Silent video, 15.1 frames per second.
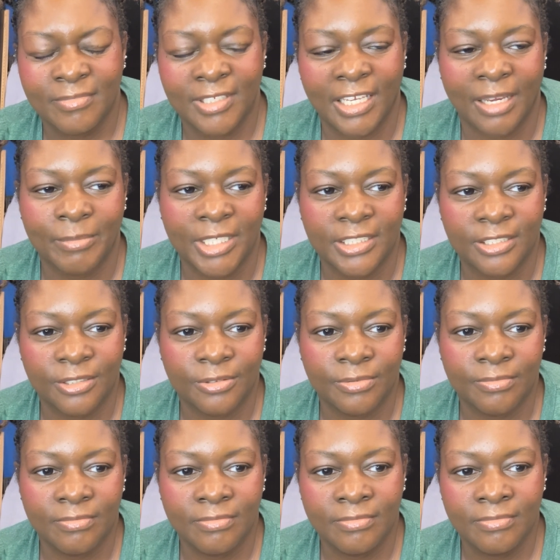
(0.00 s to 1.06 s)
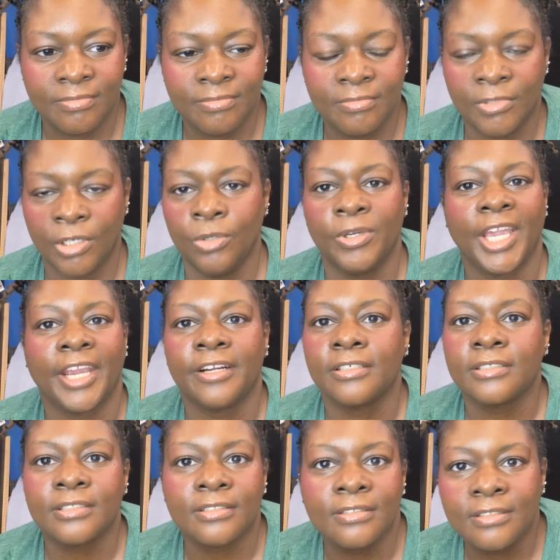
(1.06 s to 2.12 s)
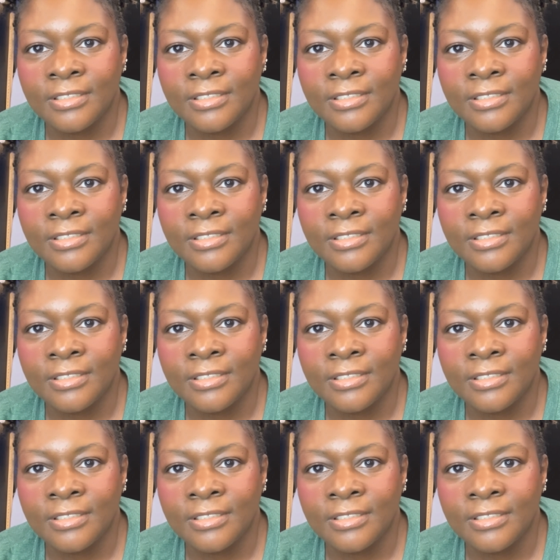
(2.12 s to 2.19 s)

Yeah, me too. Who cares?